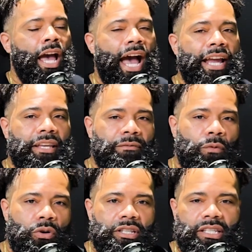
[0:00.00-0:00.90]
I can
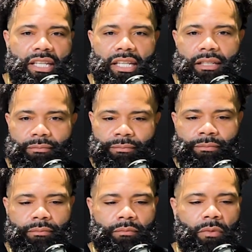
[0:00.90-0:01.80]
foresee
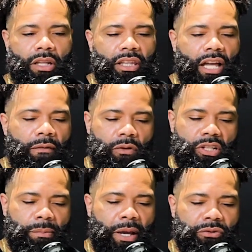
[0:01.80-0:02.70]
Love on the
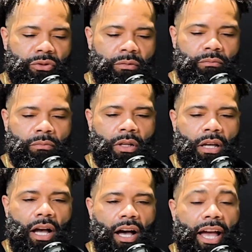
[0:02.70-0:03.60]
Spectrum.
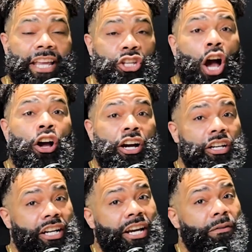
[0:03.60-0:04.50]
And y'all heard
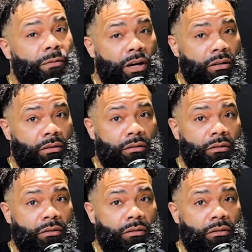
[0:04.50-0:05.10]
it here first.